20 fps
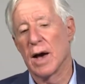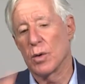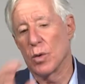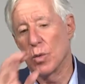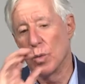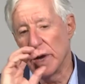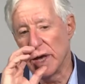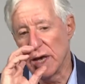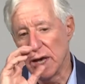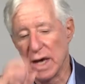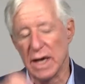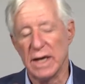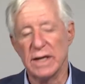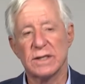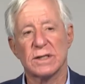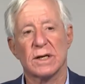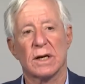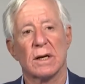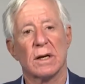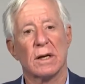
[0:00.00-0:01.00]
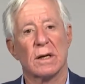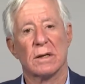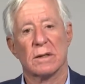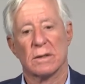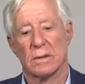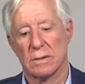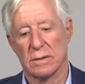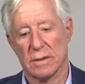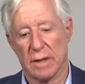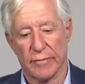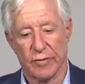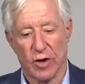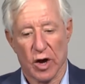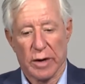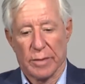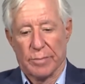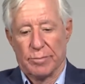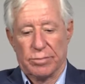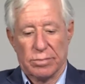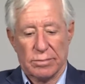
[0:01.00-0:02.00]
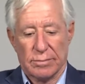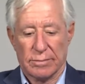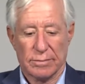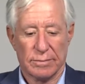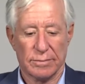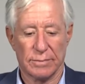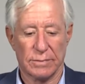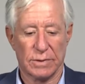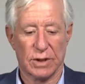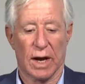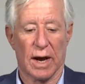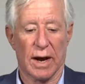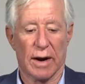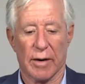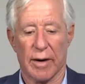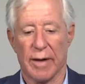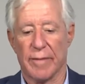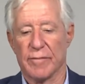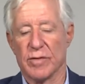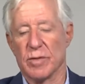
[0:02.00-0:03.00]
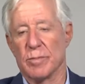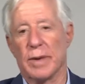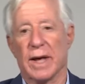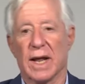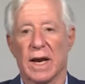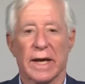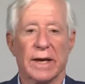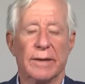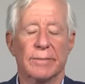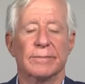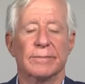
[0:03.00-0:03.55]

We eat, I've got a diagram of the belly.